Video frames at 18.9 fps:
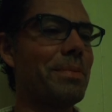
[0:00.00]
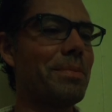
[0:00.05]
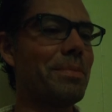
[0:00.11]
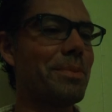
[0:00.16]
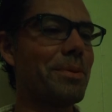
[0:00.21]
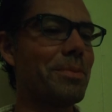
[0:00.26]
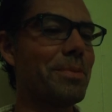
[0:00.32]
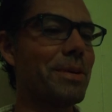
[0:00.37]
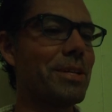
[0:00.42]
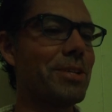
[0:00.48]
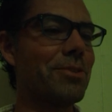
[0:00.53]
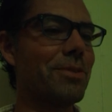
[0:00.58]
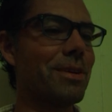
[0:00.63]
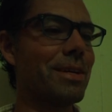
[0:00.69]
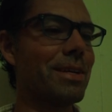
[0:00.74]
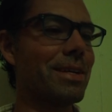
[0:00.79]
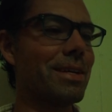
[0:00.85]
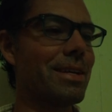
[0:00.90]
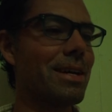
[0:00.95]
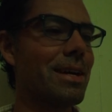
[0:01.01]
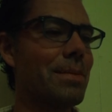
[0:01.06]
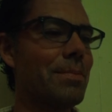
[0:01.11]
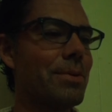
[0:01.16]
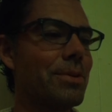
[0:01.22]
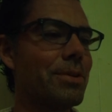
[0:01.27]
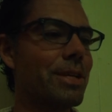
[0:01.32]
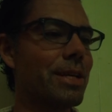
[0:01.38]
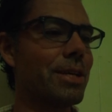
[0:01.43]
perpetuating
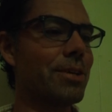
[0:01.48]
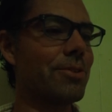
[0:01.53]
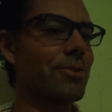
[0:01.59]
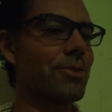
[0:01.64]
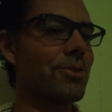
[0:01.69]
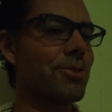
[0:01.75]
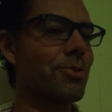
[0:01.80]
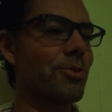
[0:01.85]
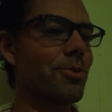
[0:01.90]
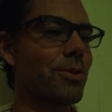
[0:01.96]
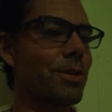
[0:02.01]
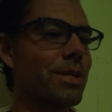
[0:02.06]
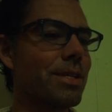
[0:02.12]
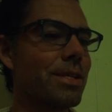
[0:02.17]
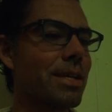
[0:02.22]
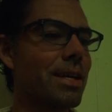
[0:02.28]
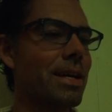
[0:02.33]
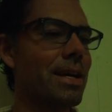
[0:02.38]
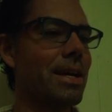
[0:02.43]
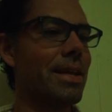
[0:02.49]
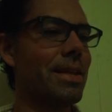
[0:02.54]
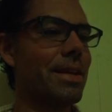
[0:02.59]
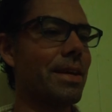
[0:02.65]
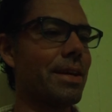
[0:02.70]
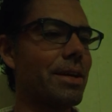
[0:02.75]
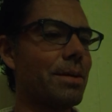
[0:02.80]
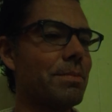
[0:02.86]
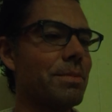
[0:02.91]
particular stories
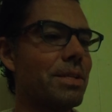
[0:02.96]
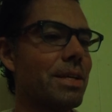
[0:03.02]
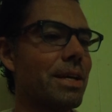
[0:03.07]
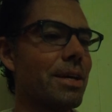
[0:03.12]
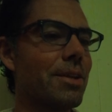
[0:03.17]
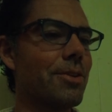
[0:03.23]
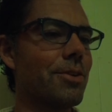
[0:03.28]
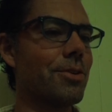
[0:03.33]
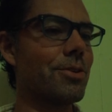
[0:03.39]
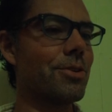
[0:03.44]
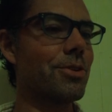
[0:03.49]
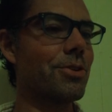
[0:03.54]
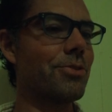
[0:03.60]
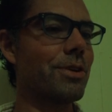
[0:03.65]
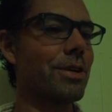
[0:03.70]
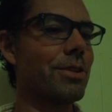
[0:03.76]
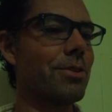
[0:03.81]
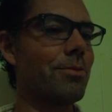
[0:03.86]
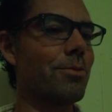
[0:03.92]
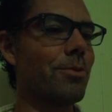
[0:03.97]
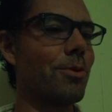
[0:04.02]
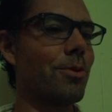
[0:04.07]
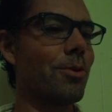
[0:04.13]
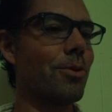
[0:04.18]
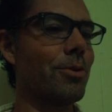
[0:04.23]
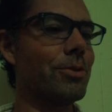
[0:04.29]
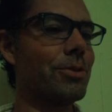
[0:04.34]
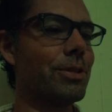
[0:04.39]
that come together to create the
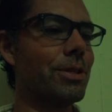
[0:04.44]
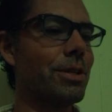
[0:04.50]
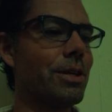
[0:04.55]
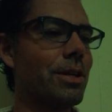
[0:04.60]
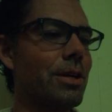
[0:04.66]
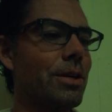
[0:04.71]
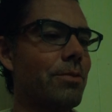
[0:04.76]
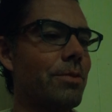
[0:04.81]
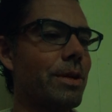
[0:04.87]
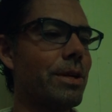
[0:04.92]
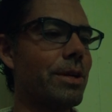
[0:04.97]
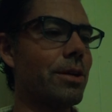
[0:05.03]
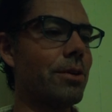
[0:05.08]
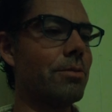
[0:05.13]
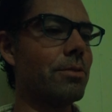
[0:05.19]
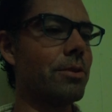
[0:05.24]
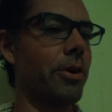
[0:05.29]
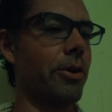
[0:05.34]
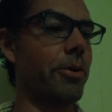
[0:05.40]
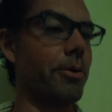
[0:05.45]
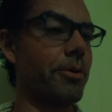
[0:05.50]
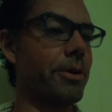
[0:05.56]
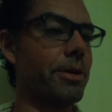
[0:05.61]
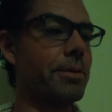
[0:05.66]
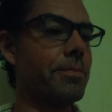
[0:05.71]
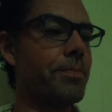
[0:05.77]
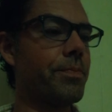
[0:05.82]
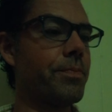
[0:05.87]
world we know.
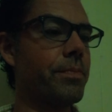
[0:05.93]
Corona!